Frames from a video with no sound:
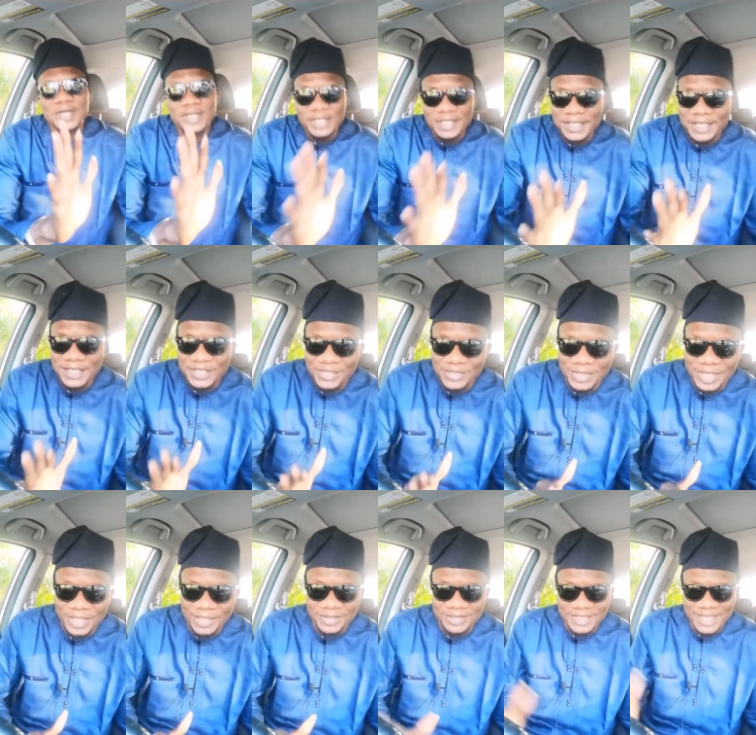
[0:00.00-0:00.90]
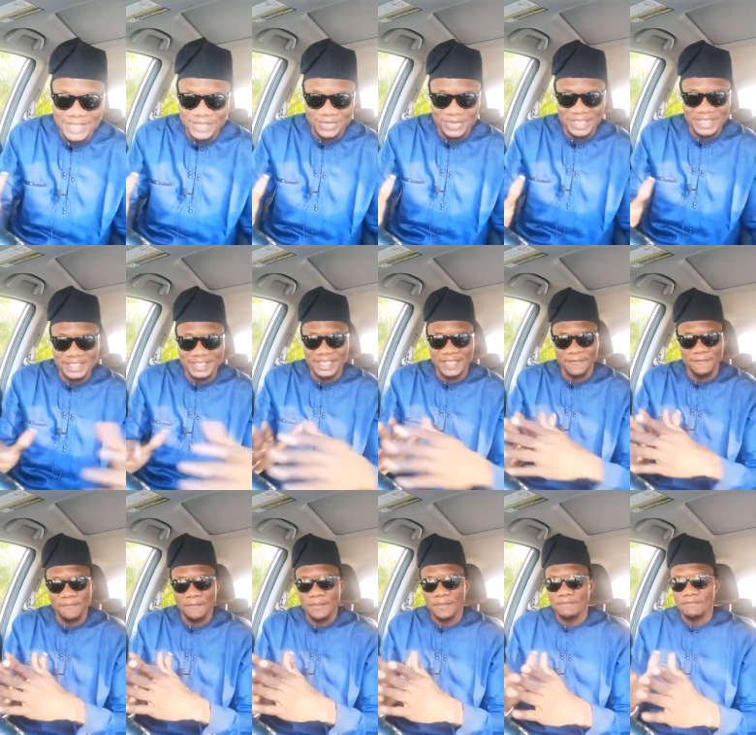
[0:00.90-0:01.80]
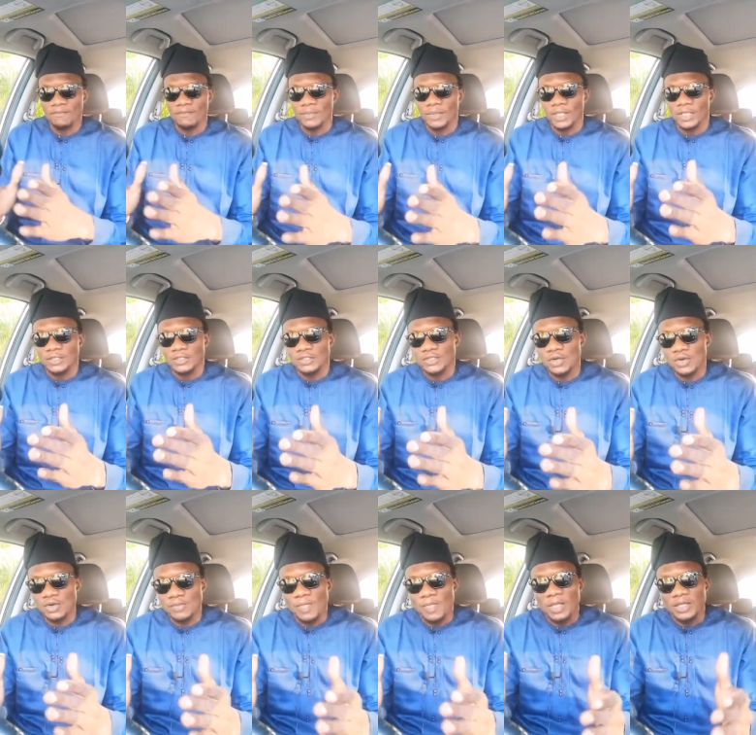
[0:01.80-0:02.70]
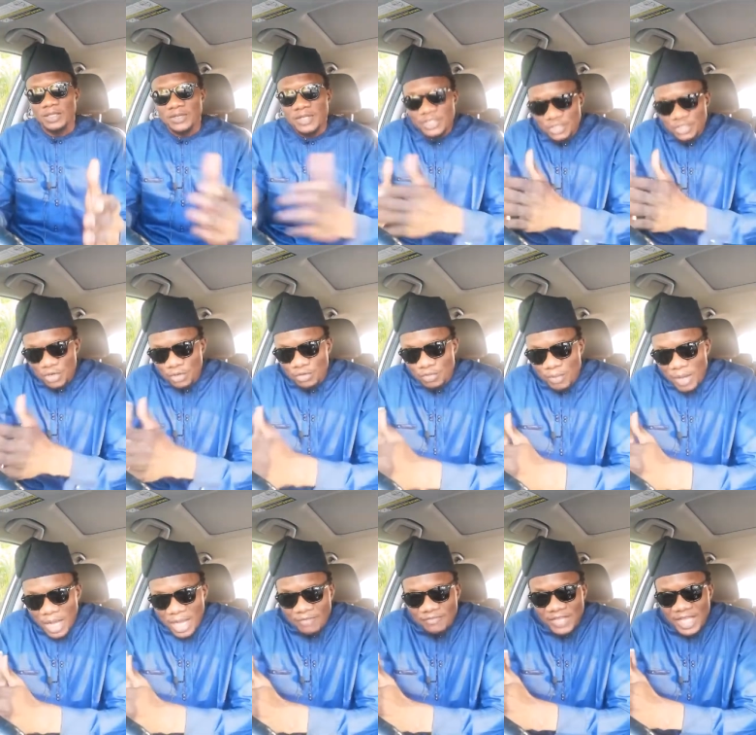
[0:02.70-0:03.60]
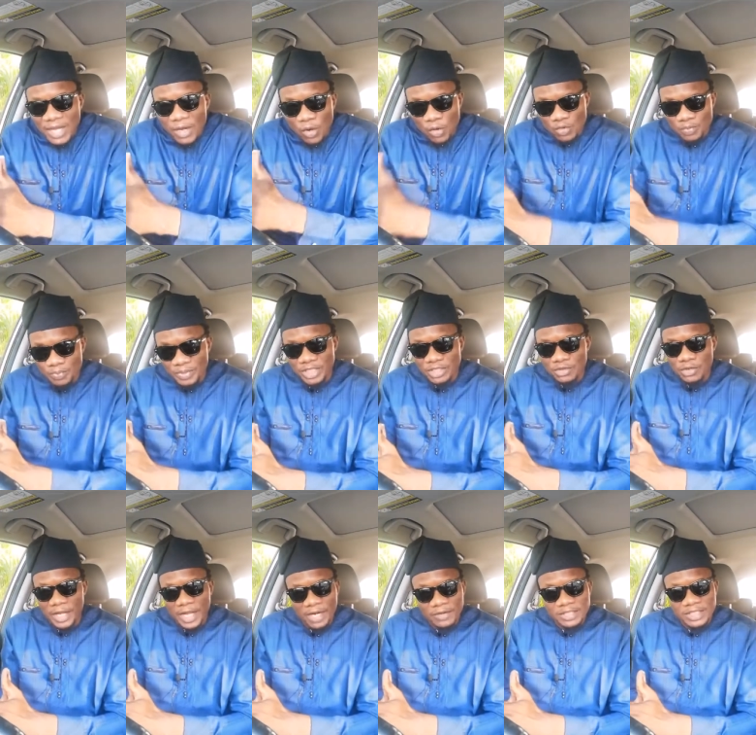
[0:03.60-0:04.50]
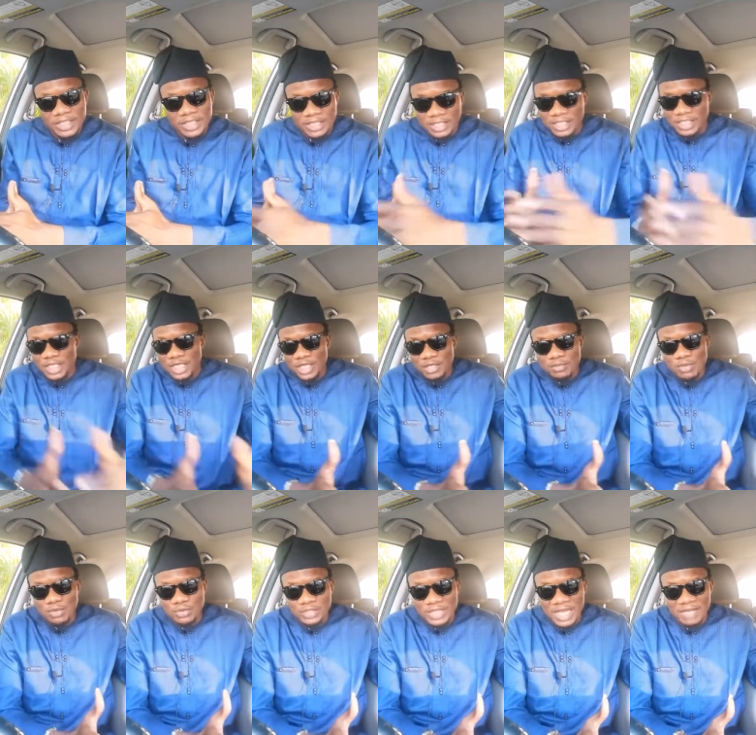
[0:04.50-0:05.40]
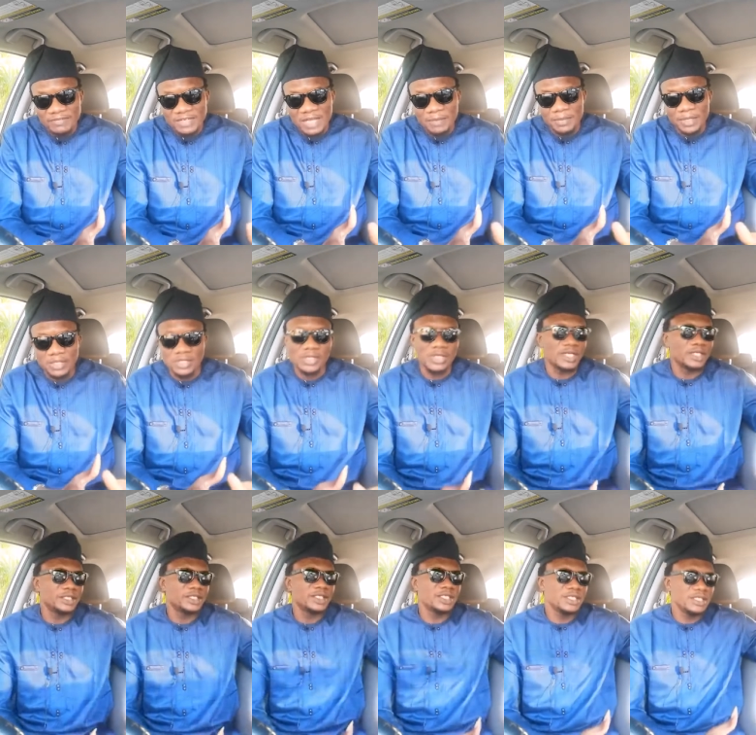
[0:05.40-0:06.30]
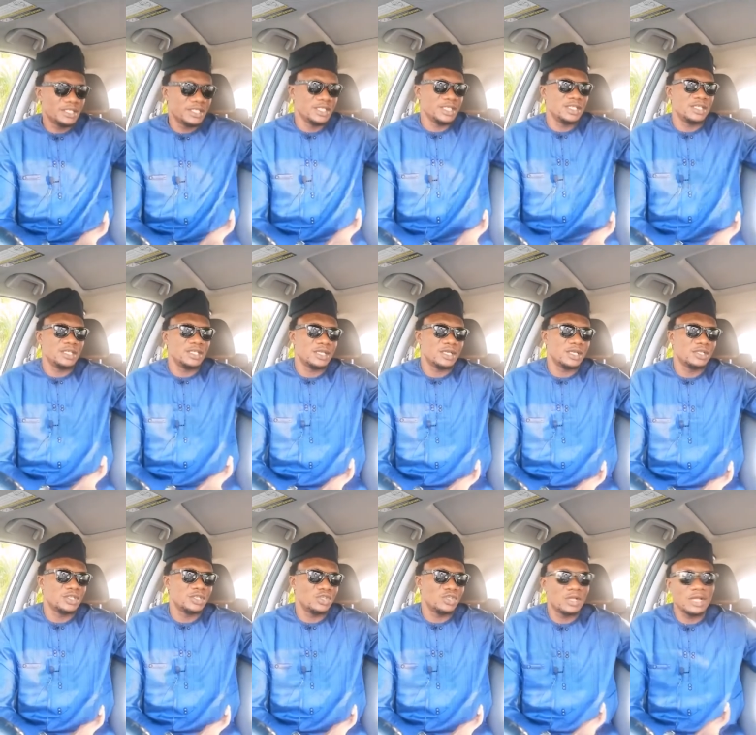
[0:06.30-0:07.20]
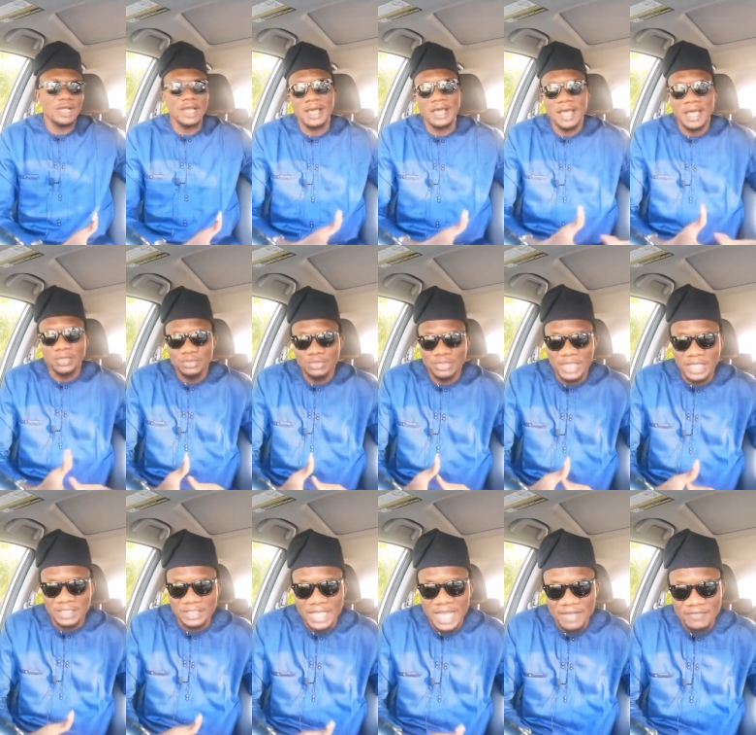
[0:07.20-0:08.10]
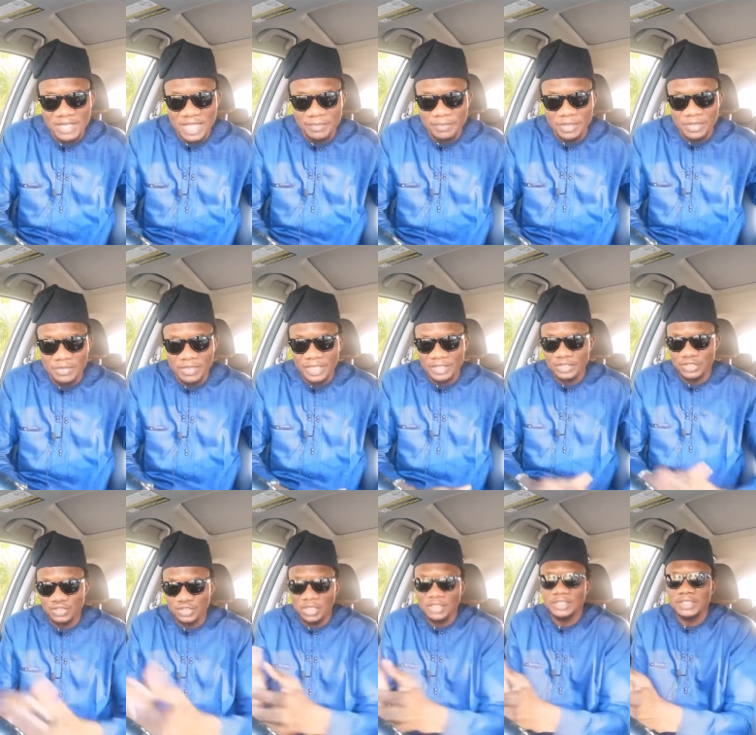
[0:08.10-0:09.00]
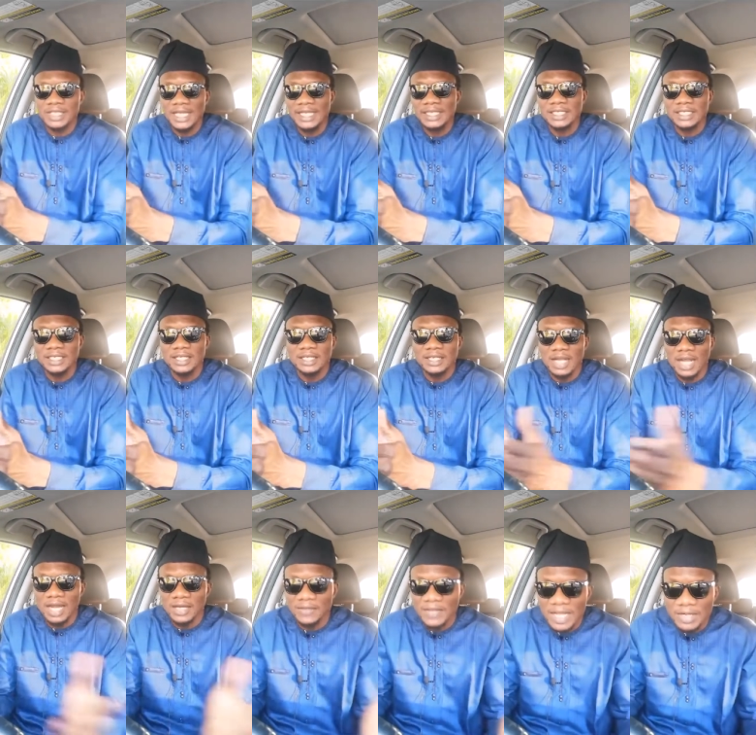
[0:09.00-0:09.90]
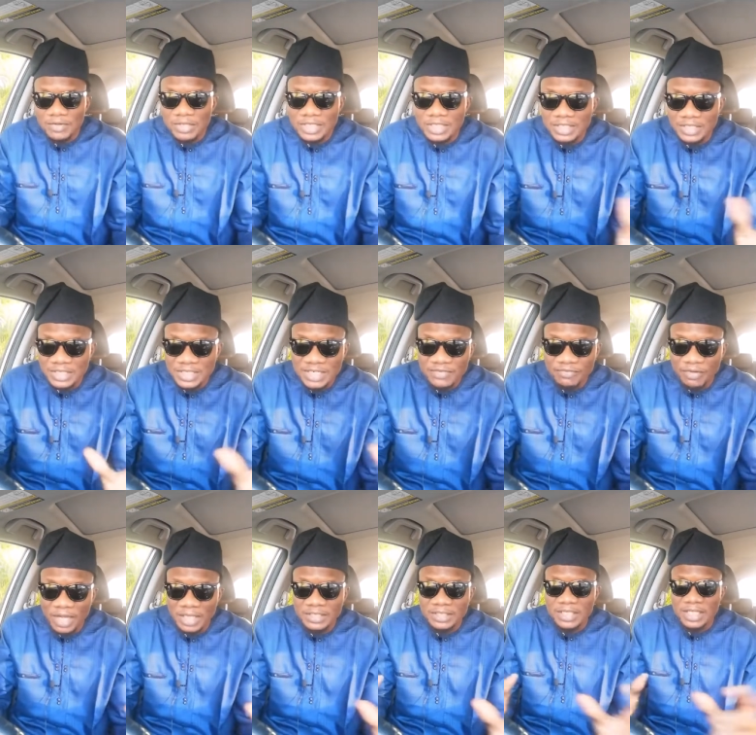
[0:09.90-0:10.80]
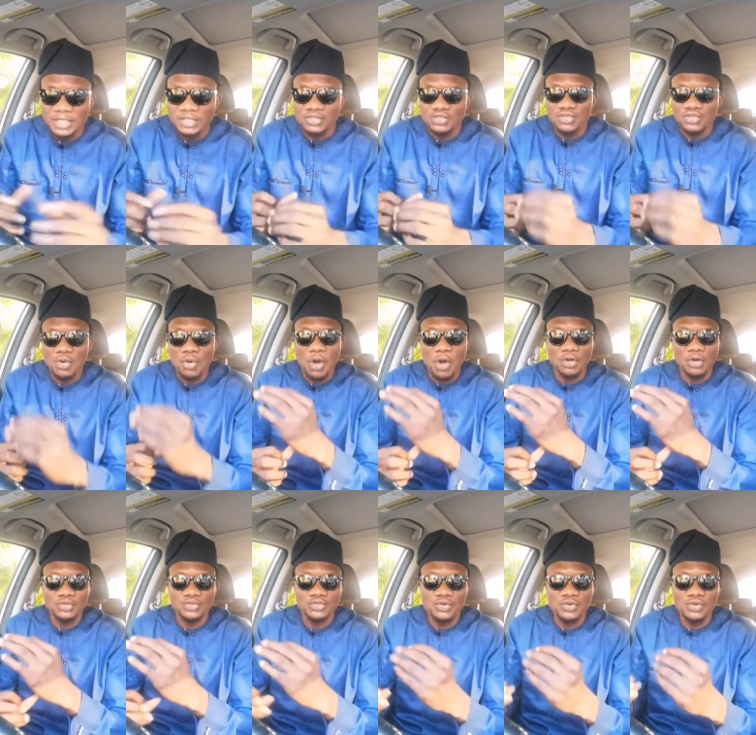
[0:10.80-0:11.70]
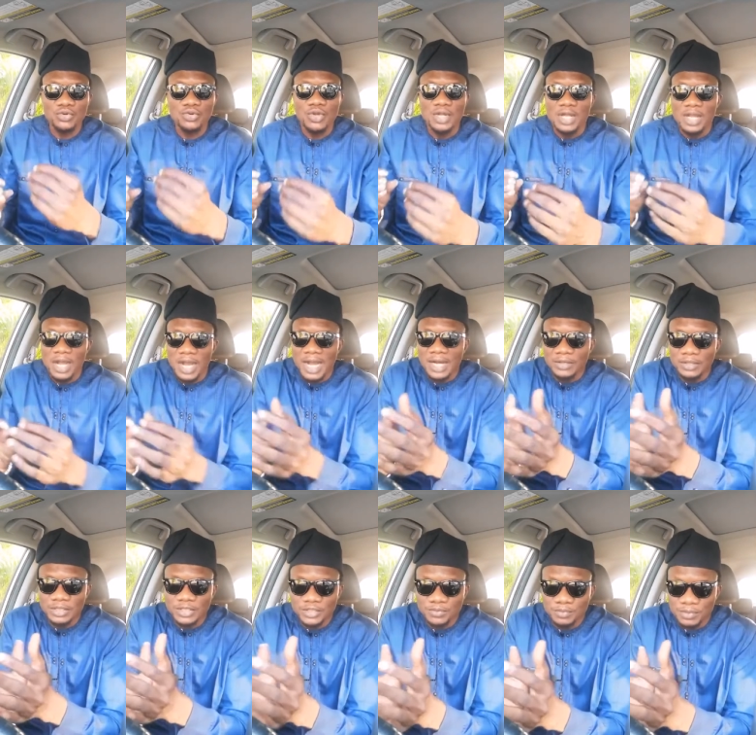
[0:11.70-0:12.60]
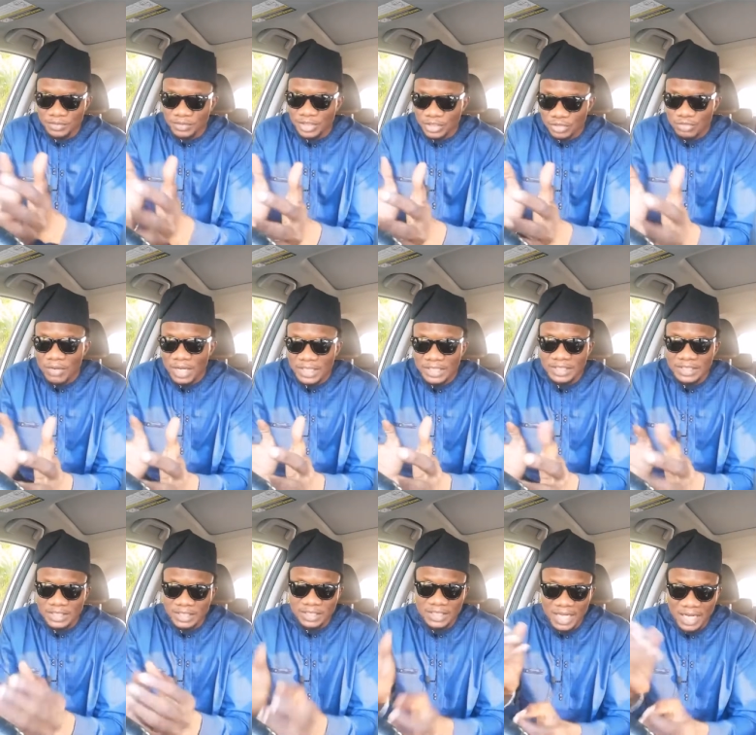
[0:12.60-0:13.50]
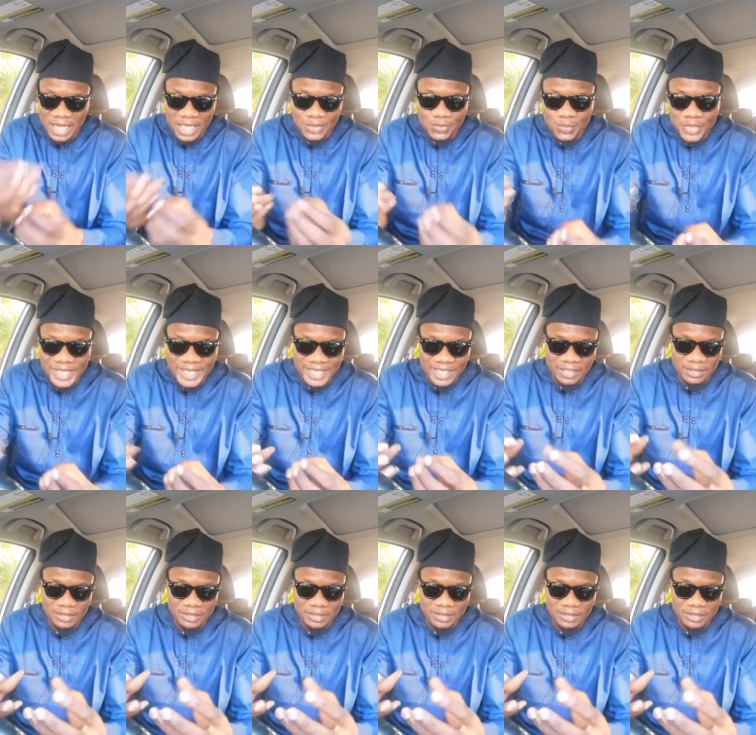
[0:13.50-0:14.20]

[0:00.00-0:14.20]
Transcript: Israel. That's what they say. So the Yoruba have their own peculiarity. The Igbos have their peculiarity. The Hausas have their peculiarity. Just like our languages differs, so also our spirituality, our way